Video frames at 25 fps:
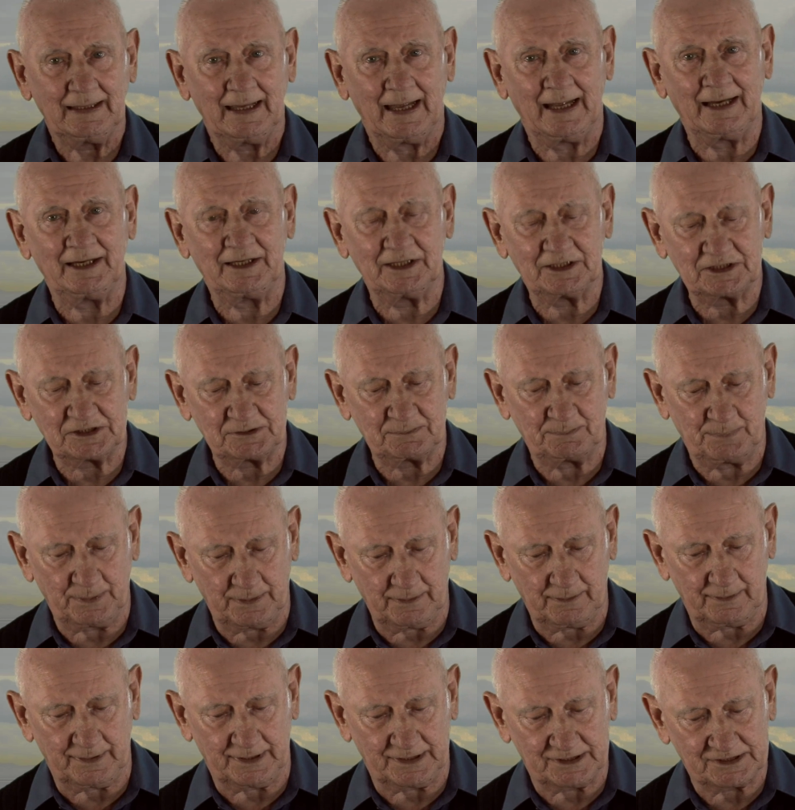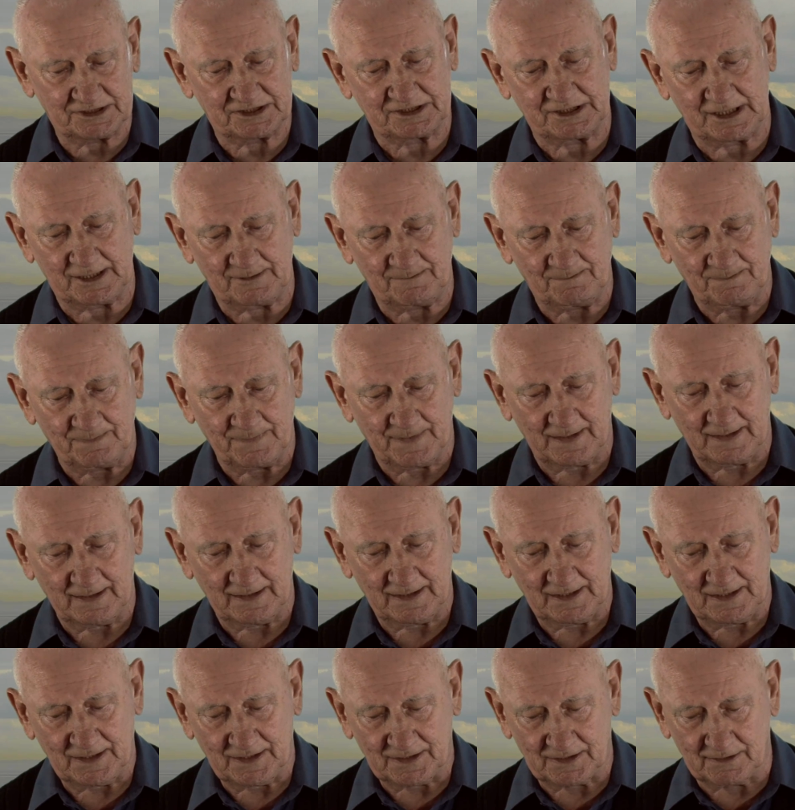and experiencing
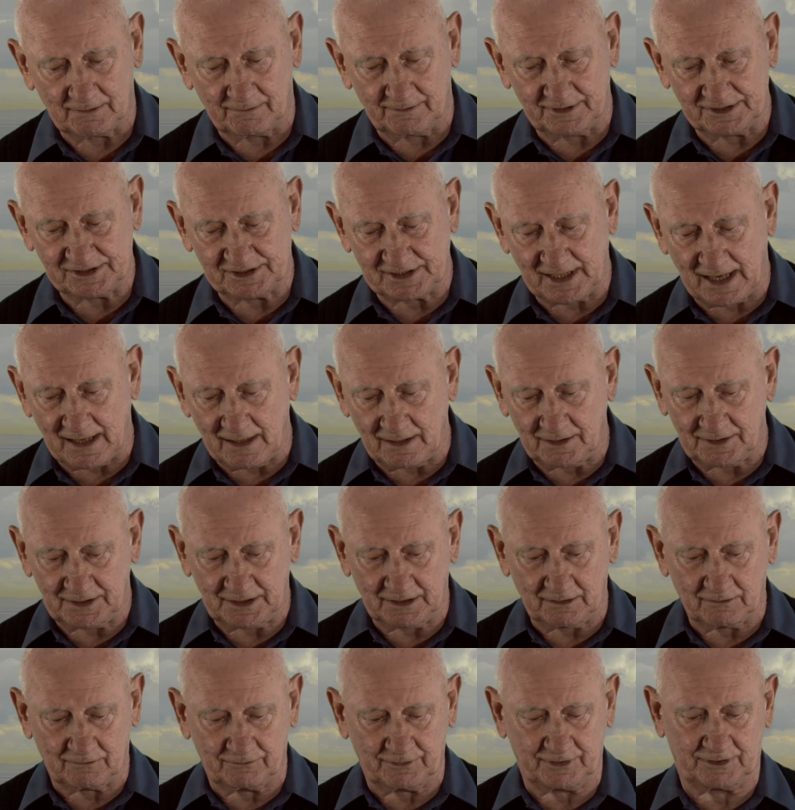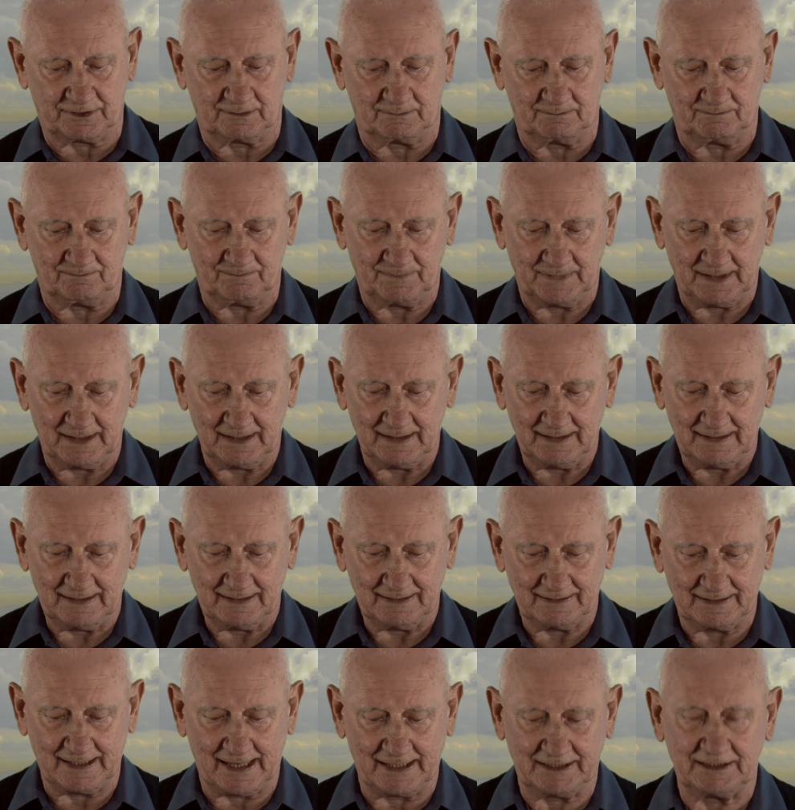the resounding rhythm
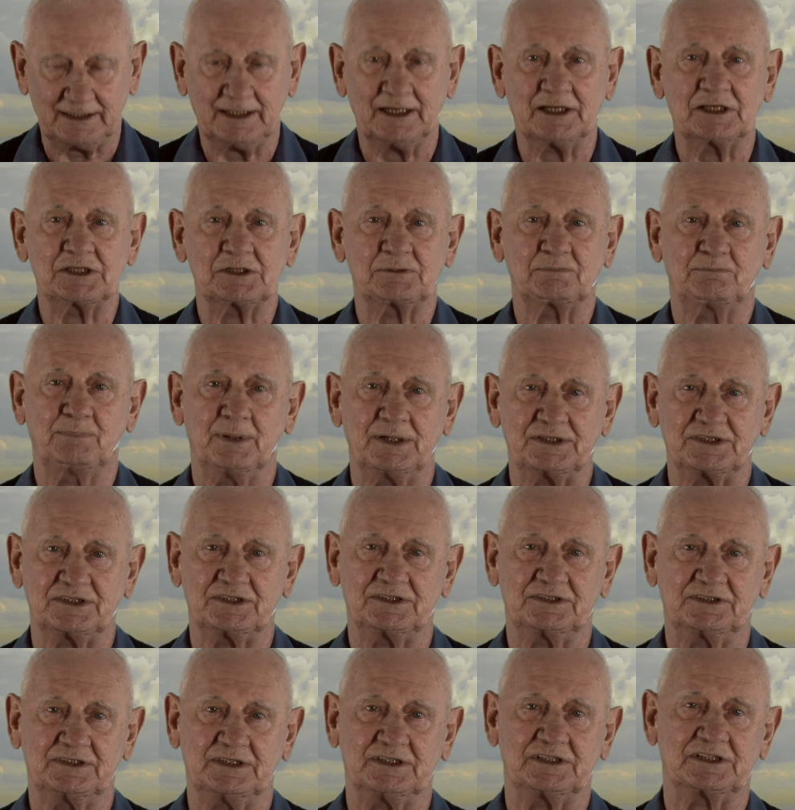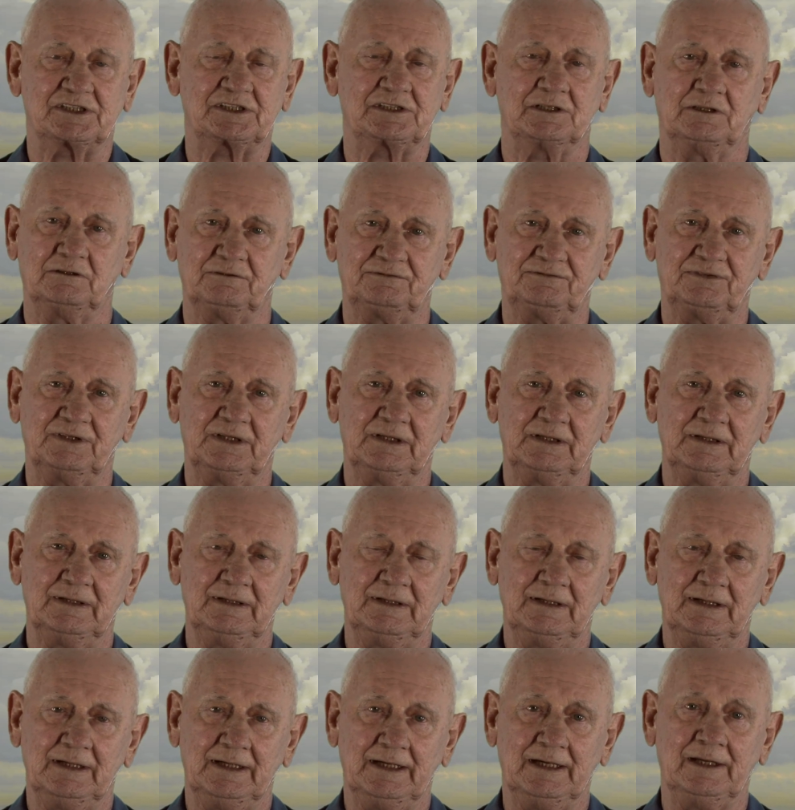that expresses itself
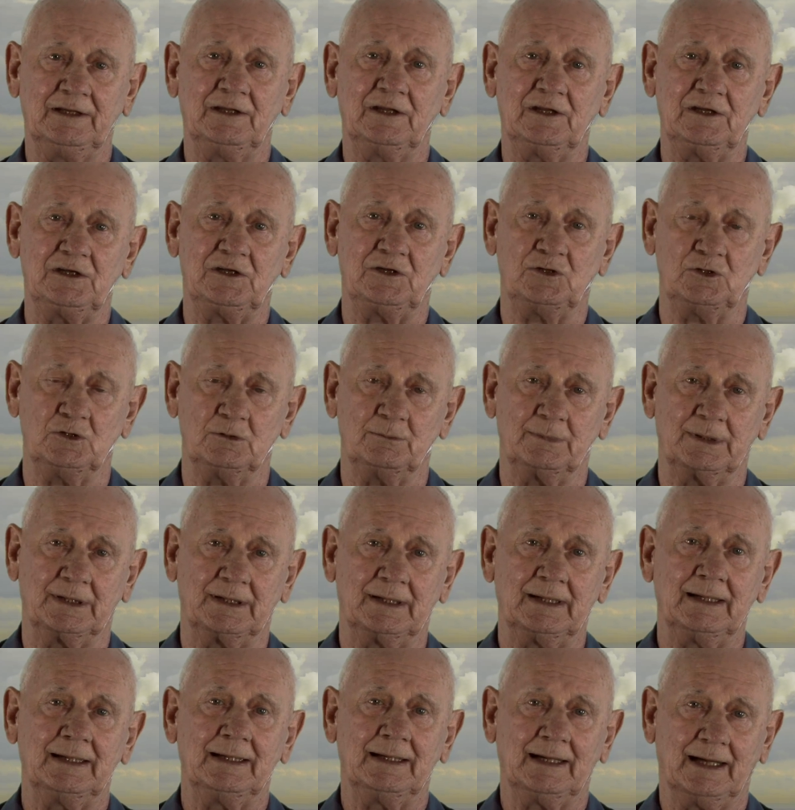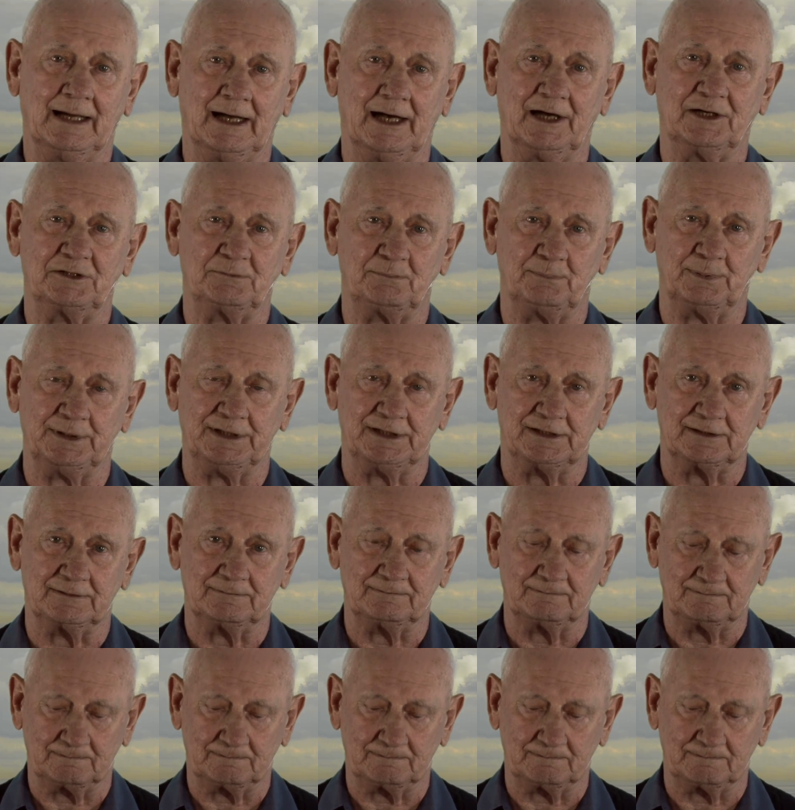in the human heartbeat.